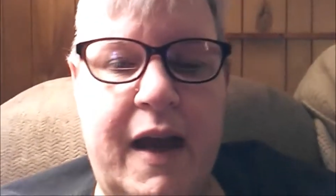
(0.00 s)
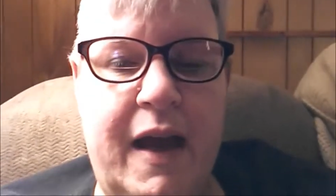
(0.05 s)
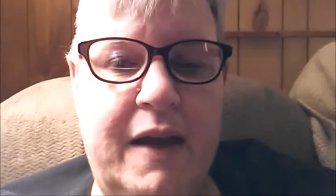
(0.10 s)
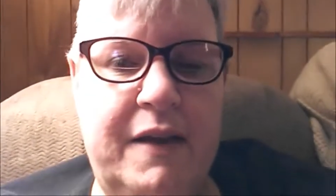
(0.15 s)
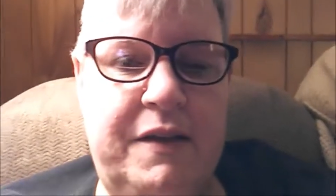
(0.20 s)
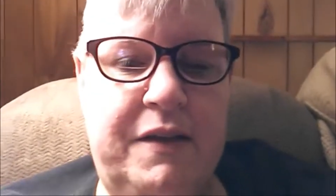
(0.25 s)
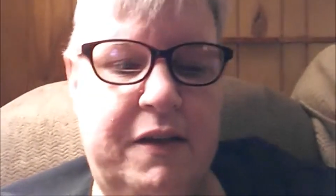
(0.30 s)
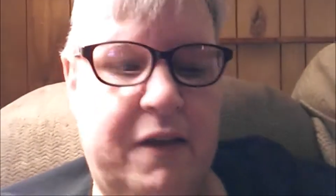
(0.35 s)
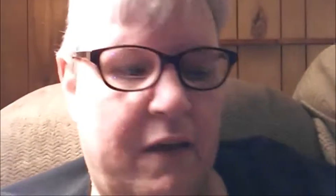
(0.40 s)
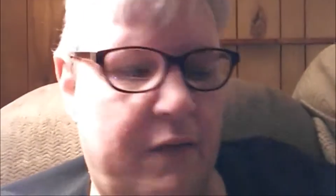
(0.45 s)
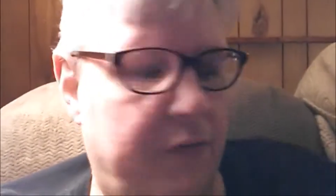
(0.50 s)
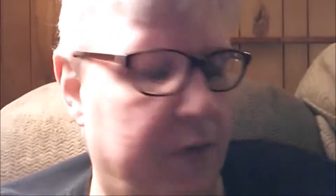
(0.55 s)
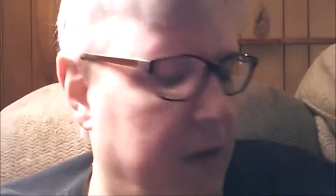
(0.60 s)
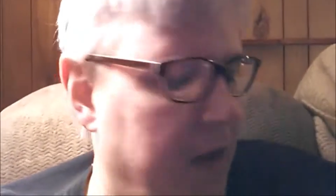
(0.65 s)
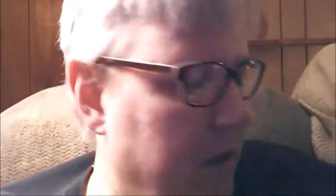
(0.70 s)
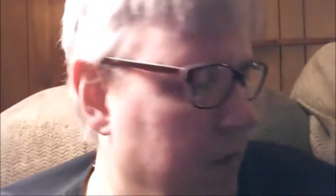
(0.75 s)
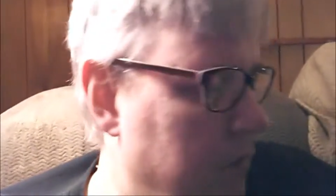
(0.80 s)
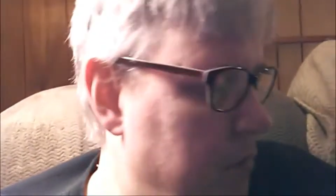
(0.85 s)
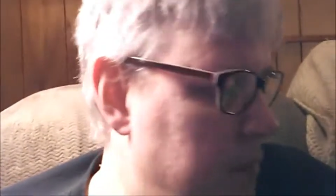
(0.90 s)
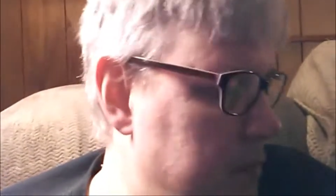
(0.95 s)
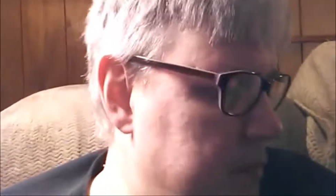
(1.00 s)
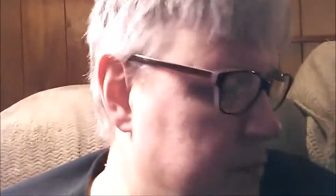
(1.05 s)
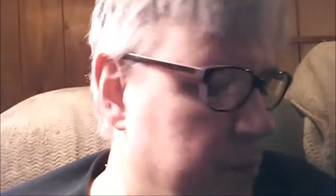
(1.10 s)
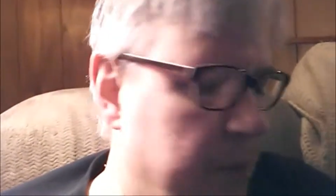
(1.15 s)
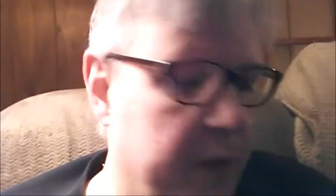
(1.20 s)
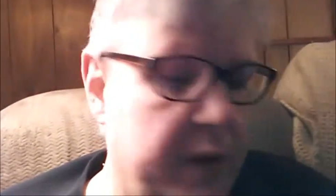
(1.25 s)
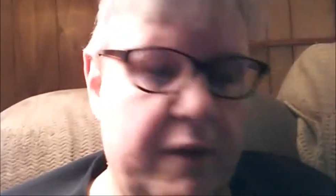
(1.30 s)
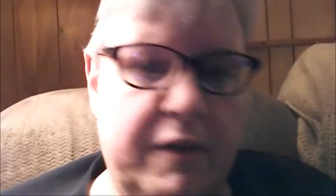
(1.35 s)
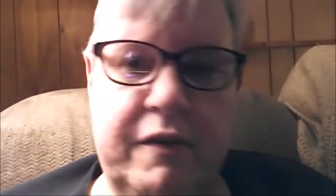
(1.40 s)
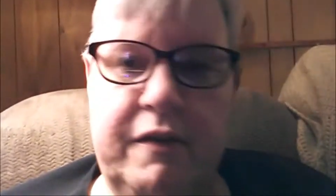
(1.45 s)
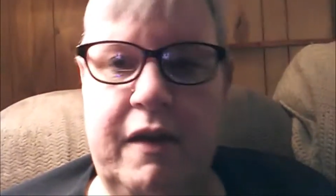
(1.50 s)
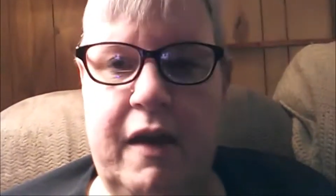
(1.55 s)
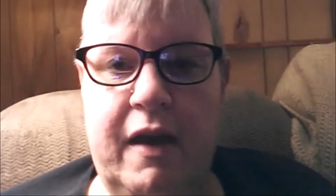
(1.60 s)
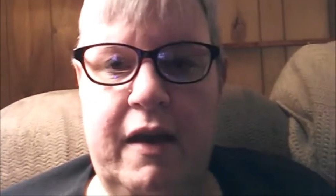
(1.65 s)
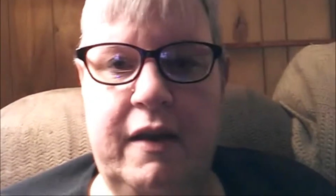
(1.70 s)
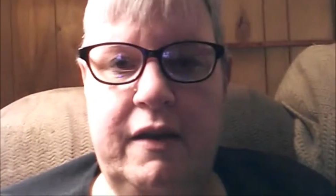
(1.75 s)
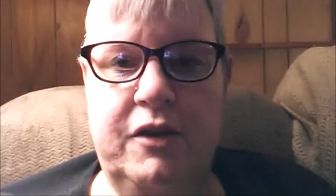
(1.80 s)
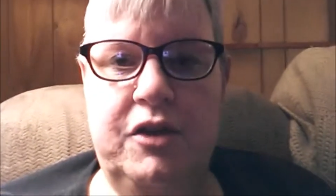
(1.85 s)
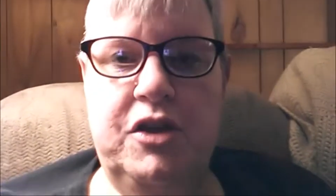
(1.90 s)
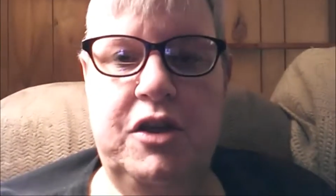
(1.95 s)
I still have to give him his pills
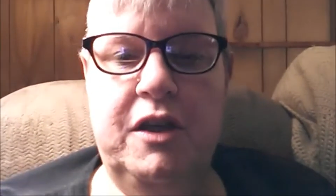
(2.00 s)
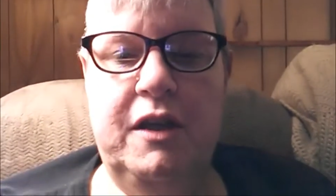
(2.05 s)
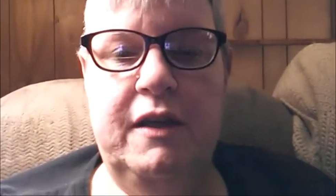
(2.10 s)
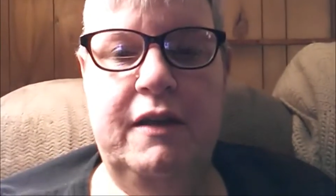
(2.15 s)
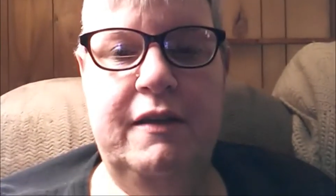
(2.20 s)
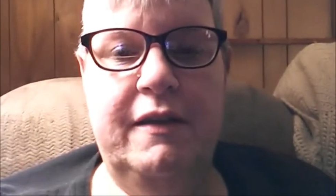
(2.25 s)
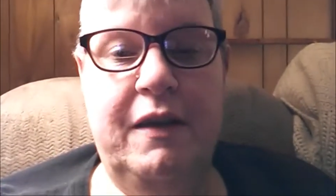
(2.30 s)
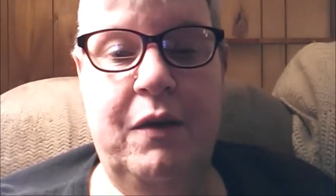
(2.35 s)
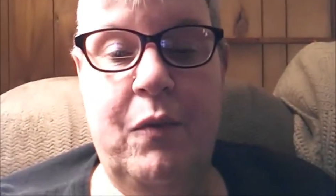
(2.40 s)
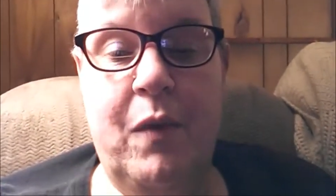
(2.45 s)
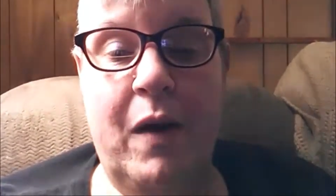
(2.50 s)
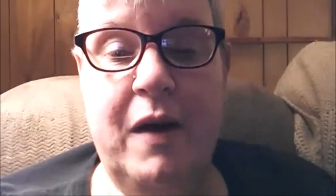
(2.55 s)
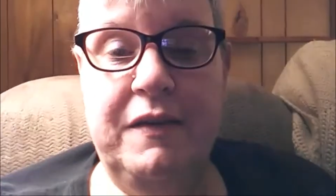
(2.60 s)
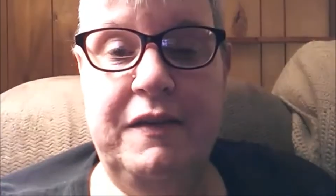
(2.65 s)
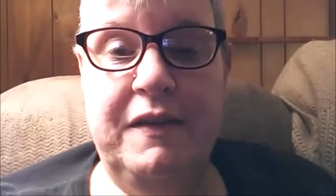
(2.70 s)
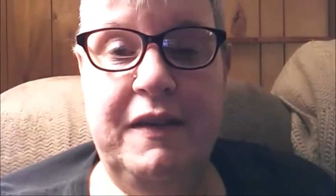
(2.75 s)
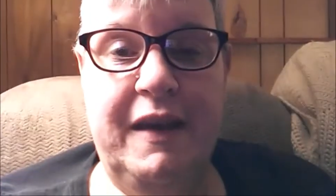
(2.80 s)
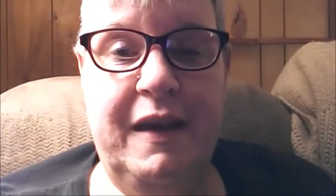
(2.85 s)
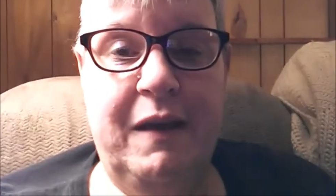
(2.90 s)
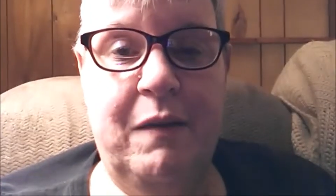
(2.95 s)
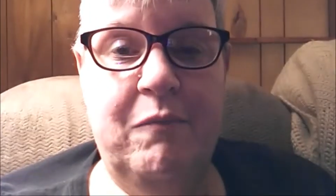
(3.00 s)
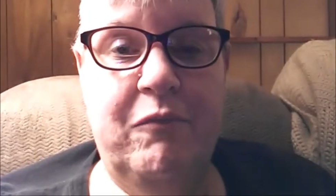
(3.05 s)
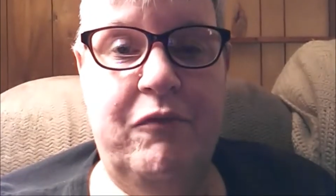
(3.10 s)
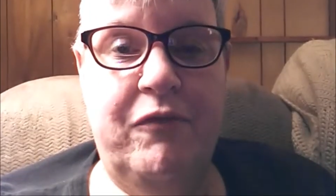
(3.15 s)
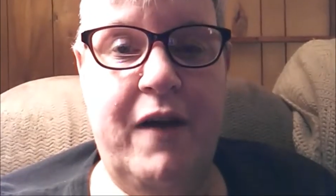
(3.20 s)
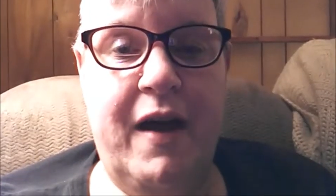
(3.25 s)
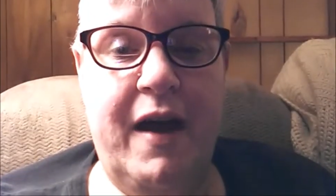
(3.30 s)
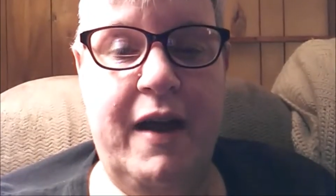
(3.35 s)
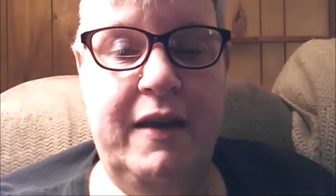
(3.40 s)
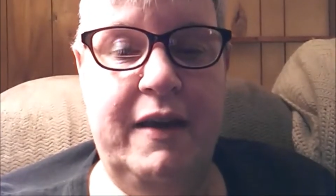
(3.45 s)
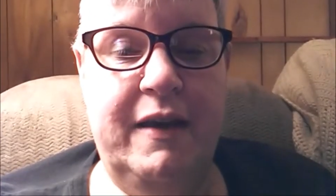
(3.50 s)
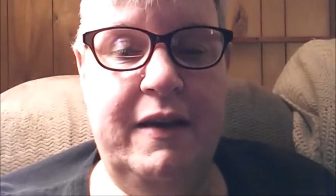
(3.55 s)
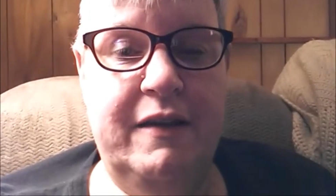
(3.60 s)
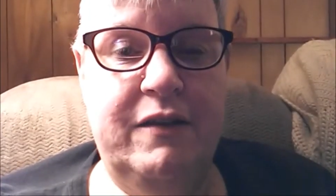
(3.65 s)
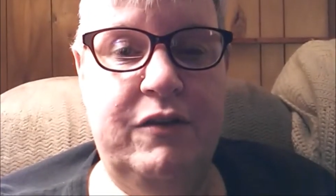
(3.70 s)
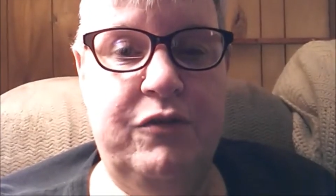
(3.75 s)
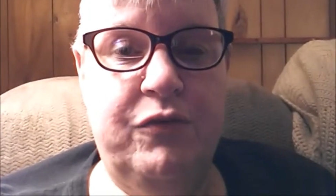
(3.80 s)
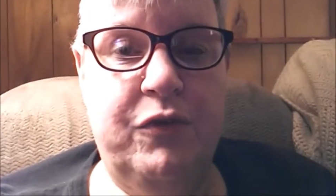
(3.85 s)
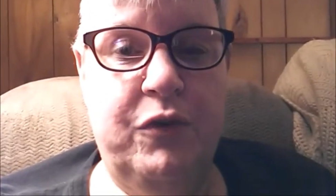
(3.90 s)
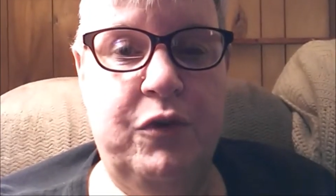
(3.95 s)
yet and cheese. He was eating them fine in
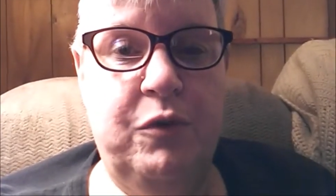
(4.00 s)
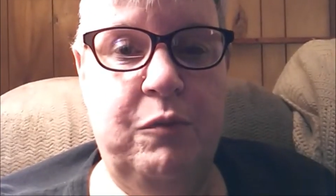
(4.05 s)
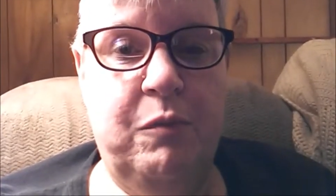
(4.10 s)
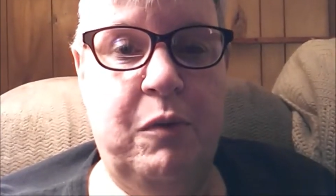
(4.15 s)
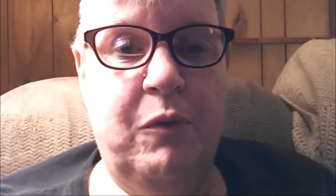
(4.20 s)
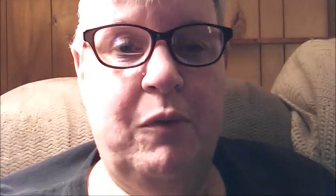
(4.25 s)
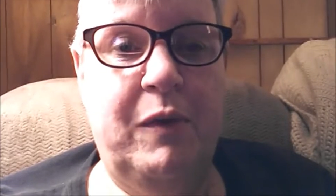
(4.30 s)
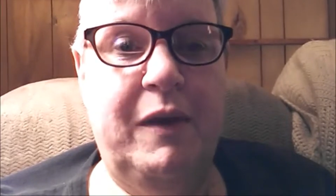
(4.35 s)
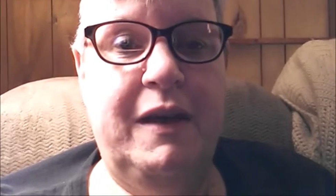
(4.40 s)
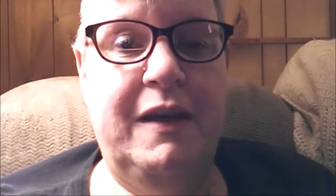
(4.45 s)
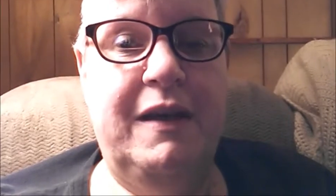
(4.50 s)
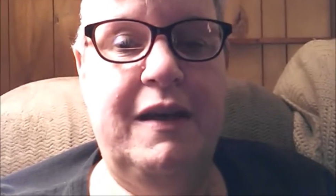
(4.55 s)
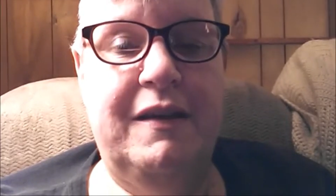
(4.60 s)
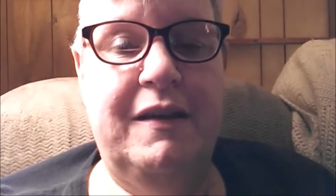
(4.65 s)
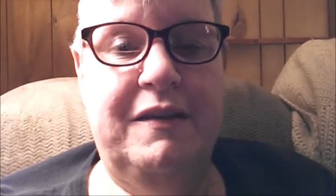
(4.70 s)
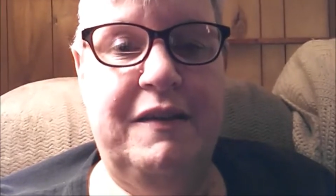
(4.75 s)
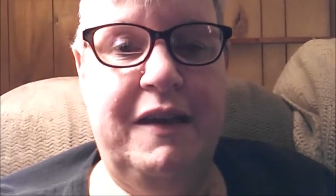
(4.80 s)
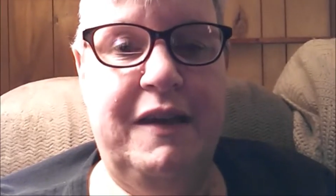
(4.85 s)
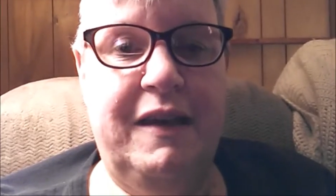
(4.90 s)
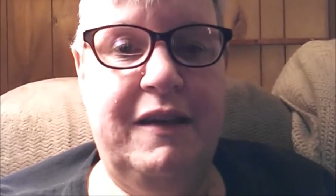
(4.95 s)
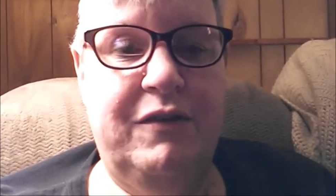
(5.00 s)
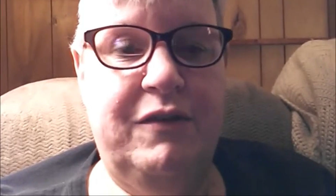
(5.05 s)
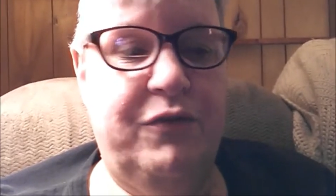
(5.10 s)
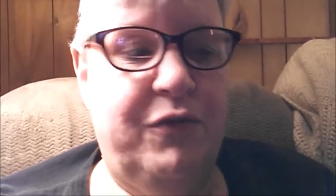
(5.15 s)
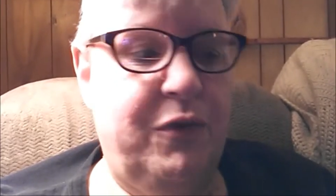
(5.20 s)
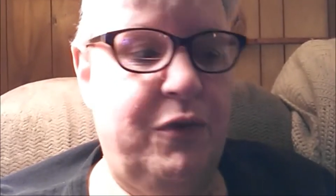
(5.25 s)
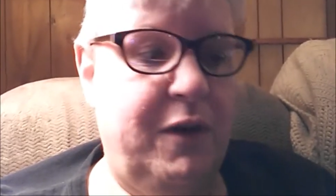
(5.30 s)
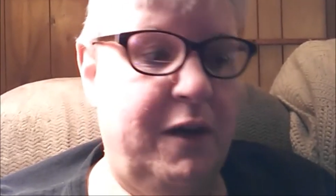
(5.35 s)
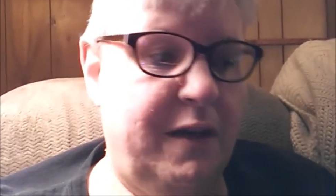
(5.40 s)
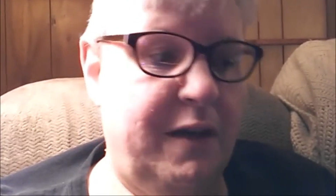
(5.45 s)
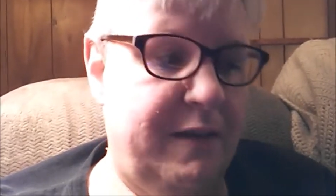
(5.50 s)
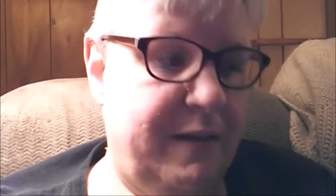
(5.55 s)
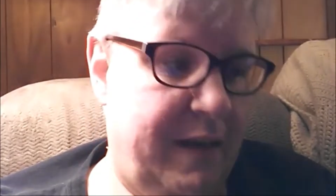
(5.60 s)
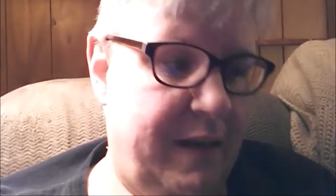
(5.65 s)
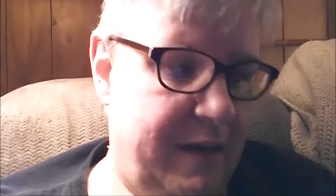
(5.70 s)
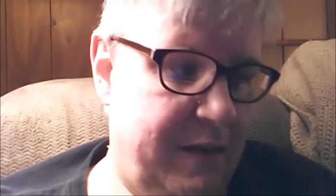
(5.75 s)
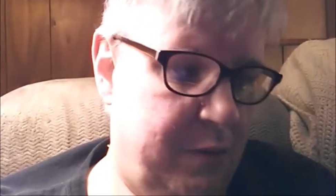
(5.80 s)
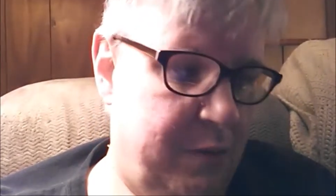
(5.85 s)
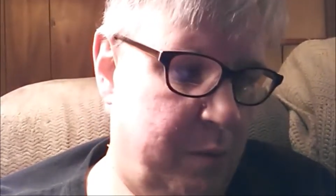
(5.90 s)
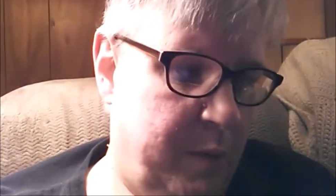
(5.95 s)
his food, but when he doesn't eat his food, he doesn't
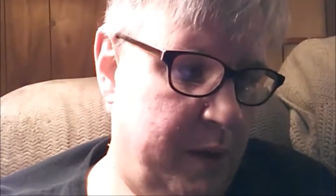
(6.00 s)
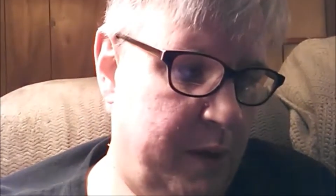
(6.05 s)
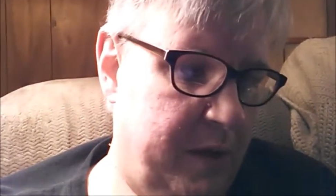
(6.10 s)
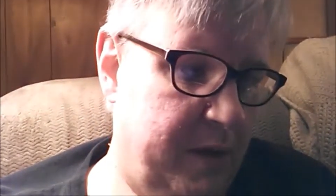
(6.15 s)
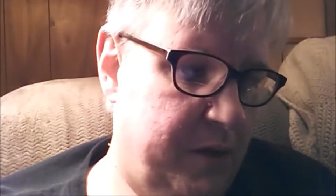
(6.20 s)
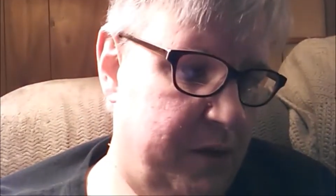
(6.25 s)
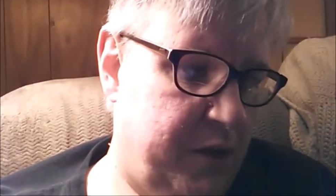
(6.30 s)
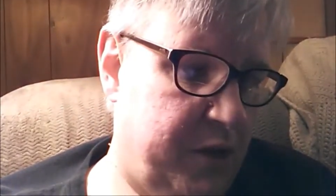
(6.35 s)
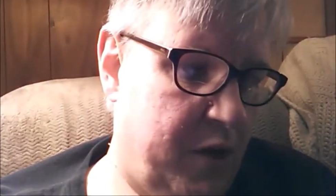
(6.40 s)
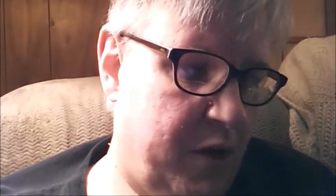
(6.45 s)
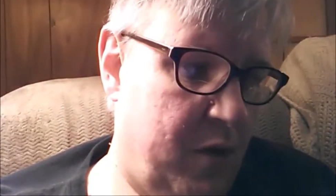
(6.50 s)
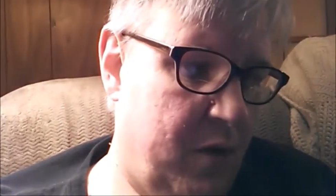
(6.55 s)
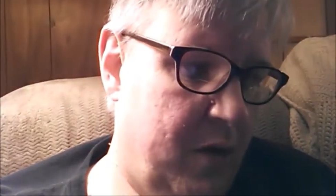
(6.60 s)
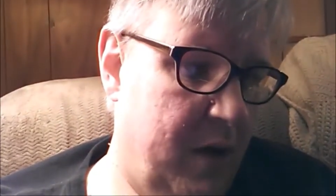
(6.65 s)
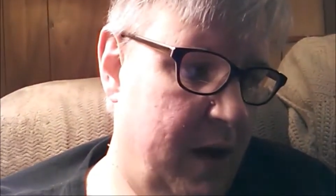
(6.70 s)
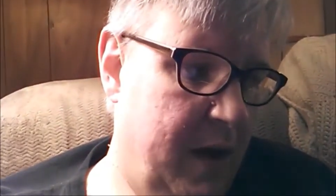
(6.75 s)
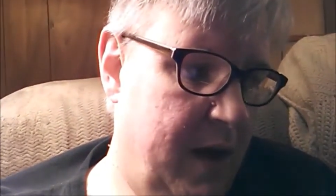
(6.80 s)
get his pills. So